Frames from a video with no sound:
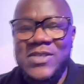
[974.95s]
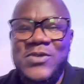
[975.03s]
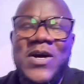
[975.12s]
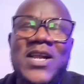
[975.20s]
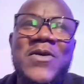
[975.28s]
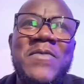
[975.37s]

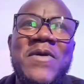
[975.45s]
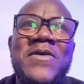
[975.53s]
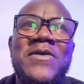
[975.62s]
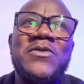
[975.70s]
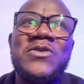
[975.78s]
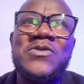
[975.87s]
So I remember
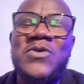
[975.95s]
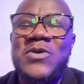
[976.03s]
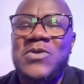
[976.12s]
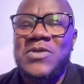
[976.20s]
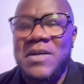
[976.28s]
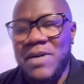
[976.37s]
when we used to go
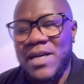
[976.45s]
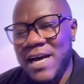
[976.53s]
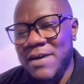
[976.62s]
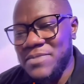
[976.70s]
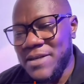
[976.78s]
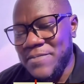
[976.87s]
to some
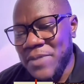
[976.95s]
clubs,